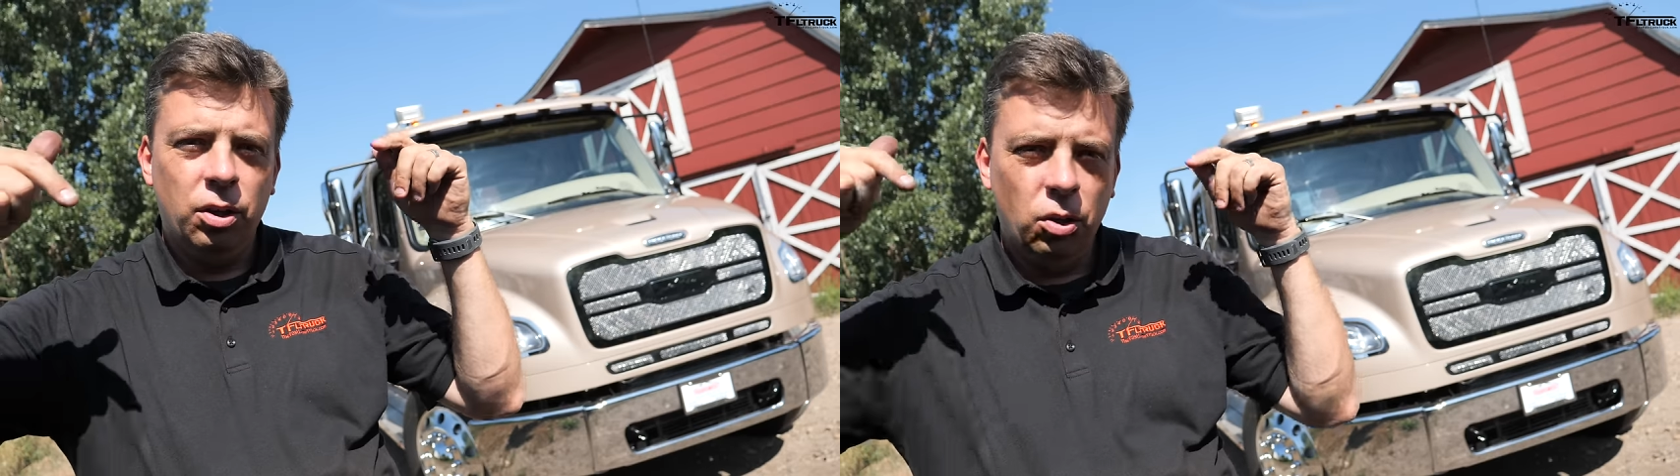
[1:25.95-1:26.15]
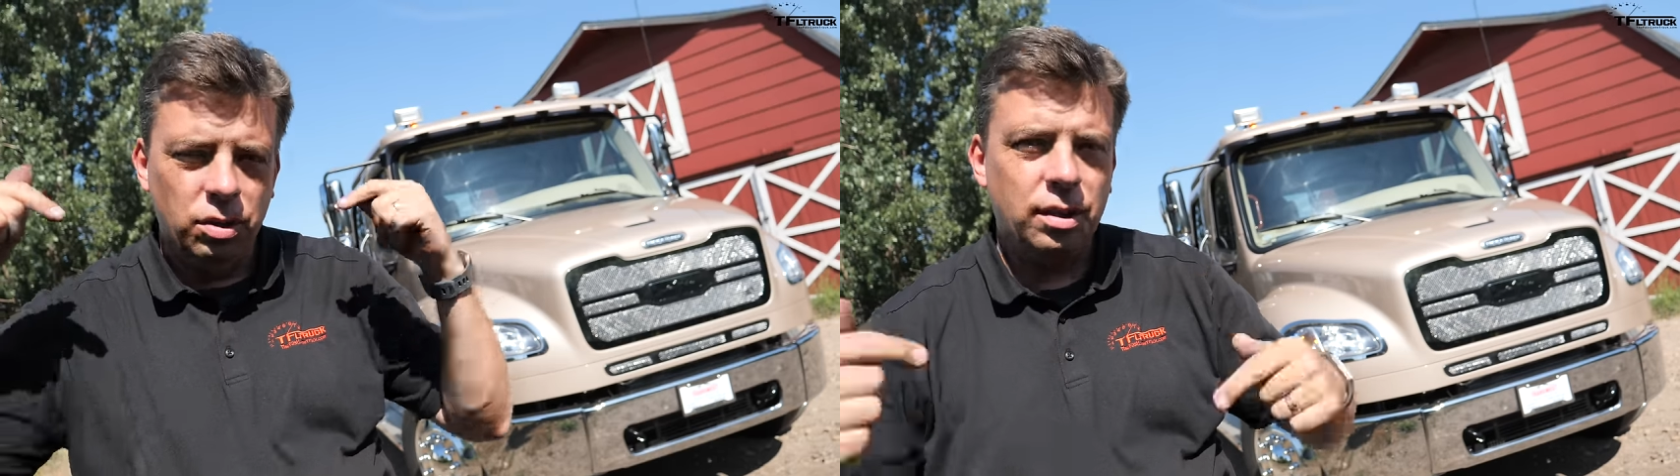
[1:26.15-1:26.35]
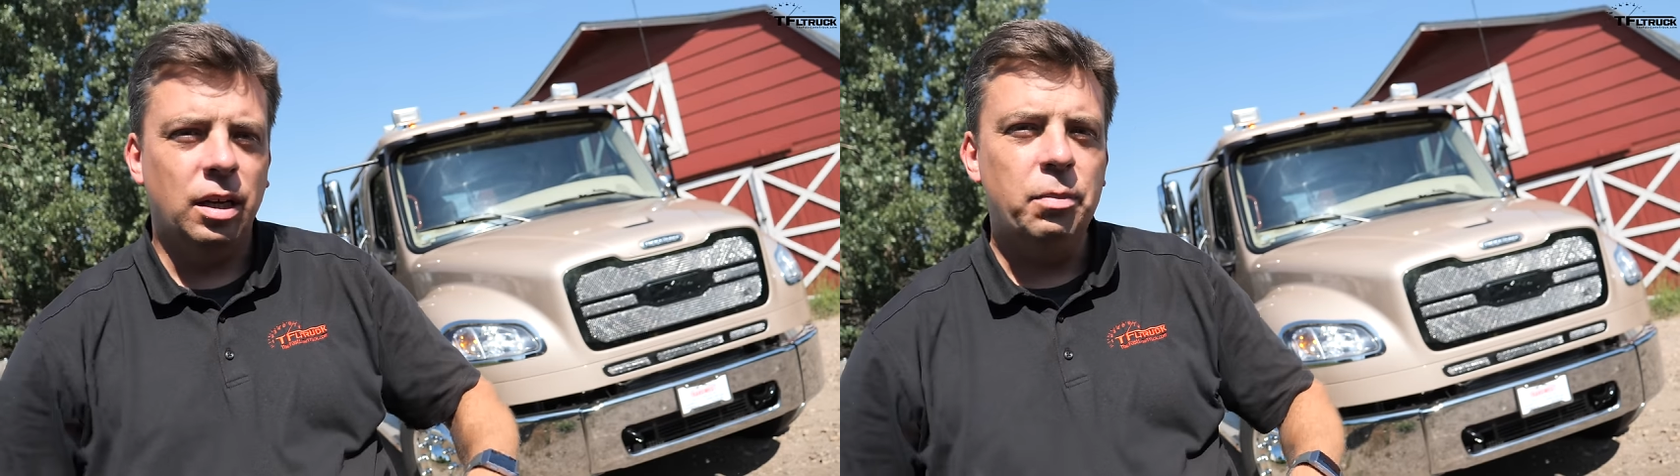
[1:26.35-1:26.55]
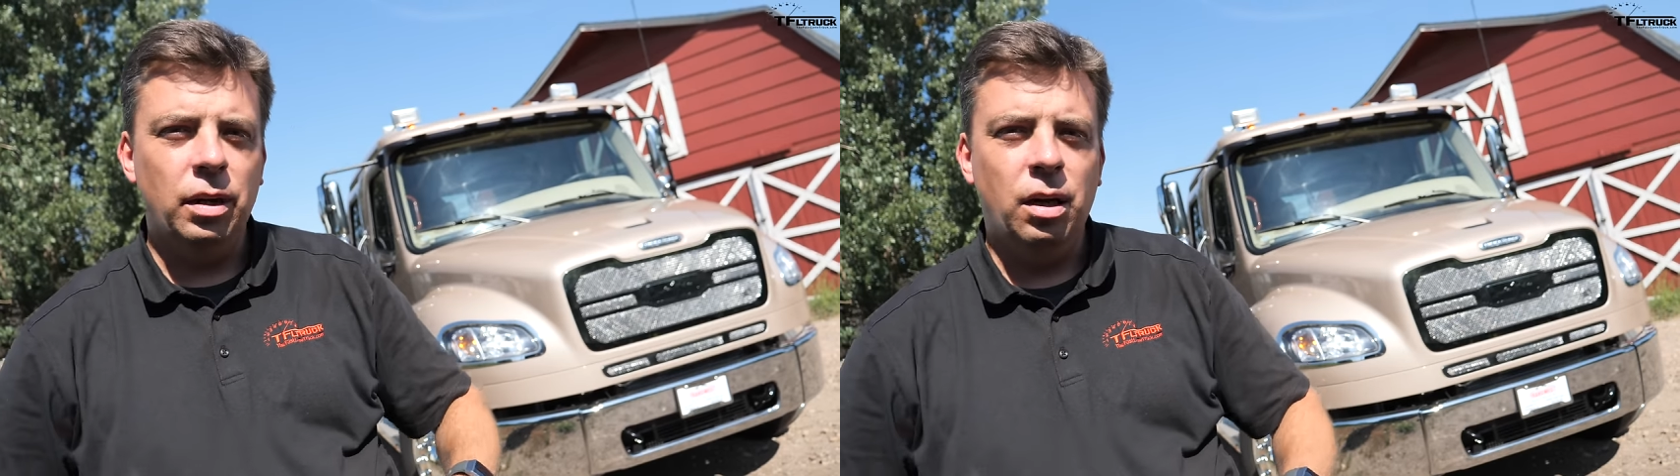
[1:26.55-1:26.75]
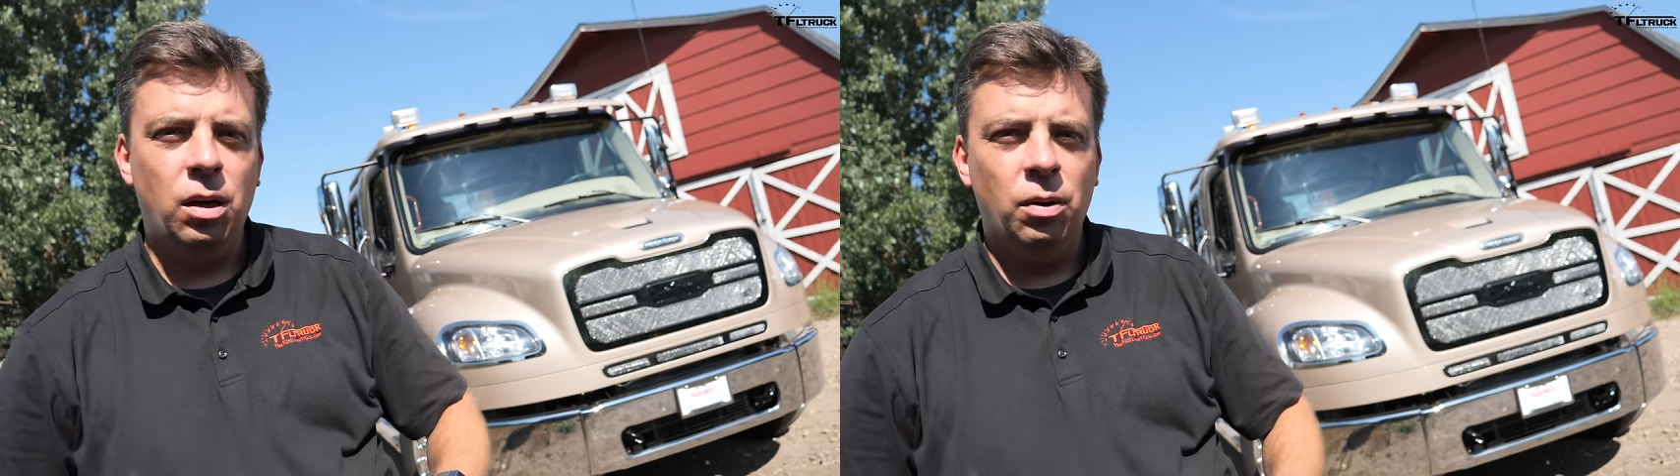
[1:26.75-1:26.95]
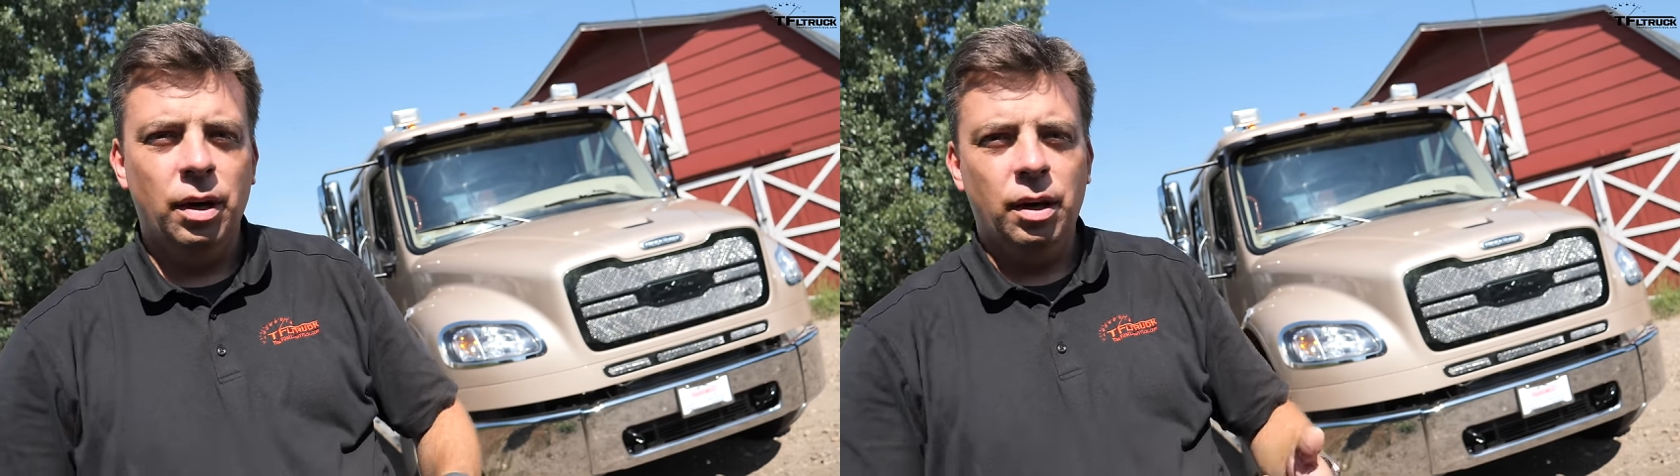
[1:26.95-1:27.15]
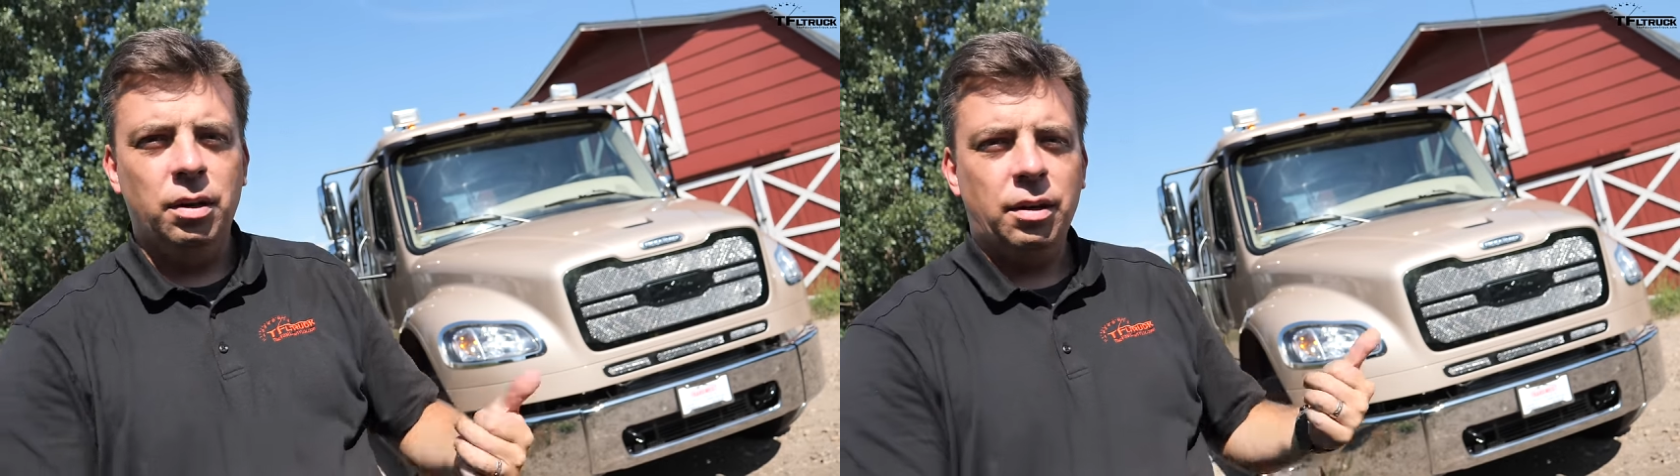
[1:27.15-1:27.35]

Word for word: Use the link below and